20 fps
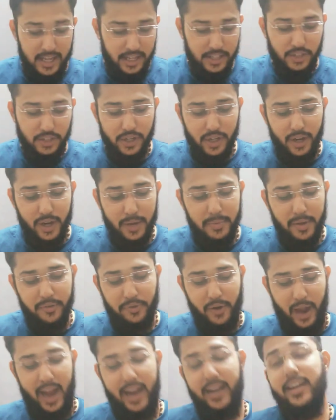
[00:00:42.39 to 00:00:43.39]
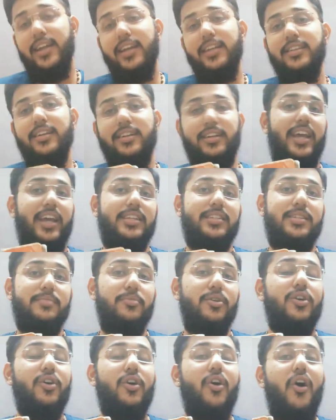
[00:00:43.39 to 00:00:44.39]
So you will be finding the
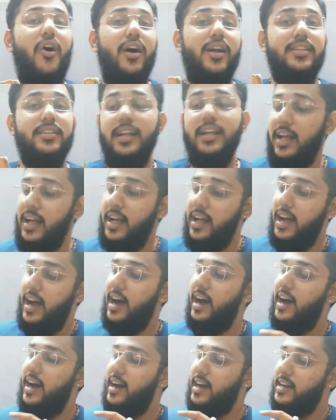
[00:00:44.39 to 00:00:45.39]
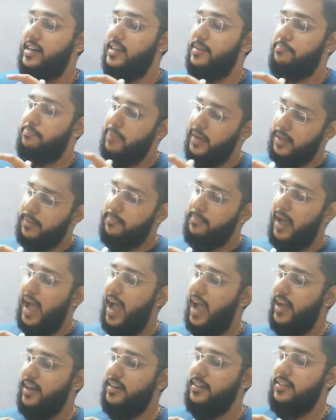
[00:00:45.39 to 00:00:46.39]
textbook called
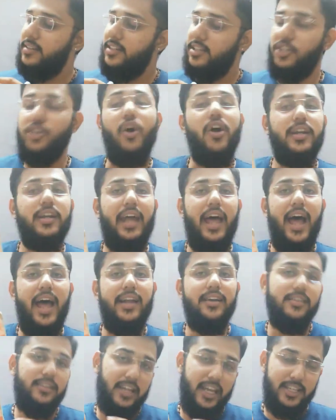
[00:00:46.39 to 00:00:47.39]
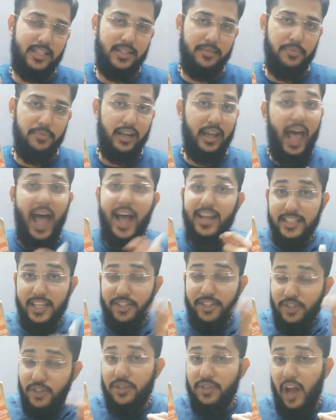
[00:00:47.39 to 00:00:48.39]
Pitman Shorthand textbook. As
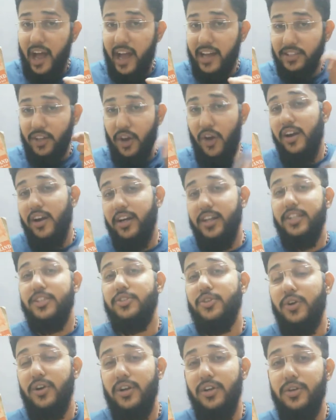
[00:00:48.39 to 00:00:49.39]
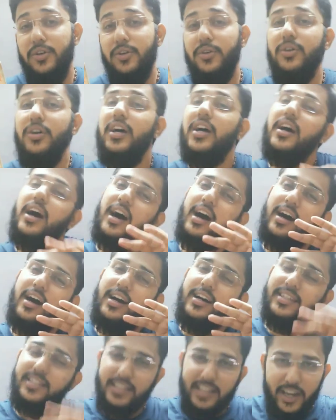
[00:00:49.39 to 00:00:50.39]
I already told you,
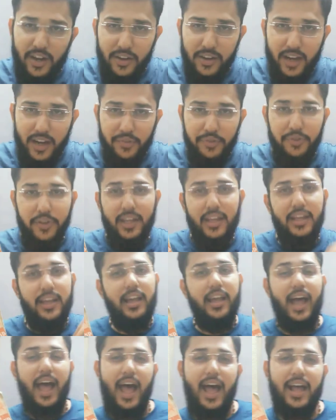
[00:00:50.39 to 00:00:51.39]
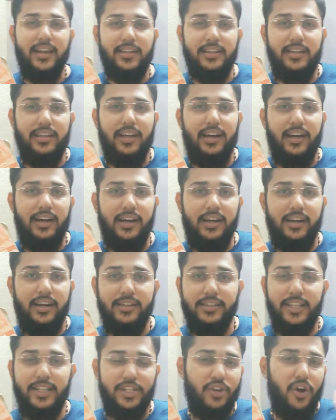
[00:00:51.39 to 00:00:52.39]
stenography and
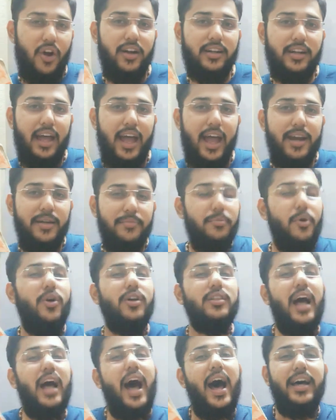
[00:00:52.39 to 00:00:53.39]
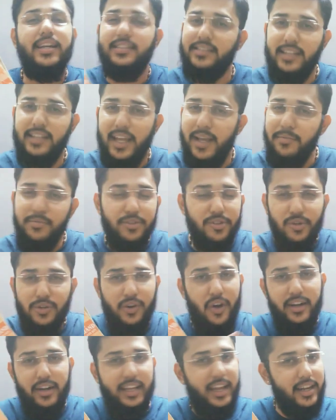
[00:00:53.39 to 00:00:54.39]
the shorthand both are same. Do
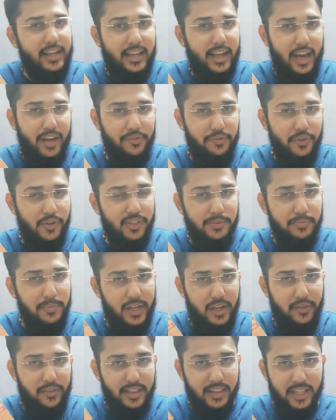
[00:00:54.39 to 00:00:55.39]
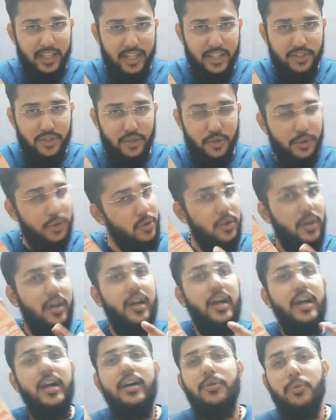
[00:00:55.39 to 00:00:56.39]
not get confused between these
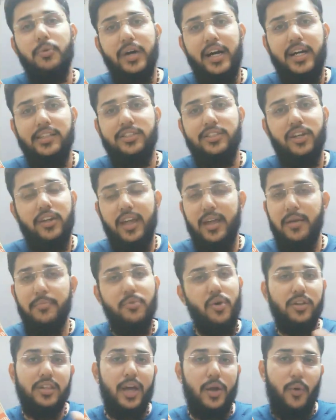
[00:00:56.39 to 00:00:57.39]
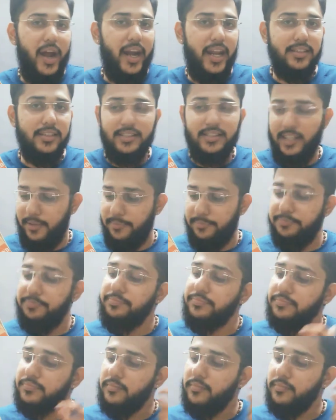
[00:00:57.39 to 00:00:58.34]
two words. Okay, both are one and same.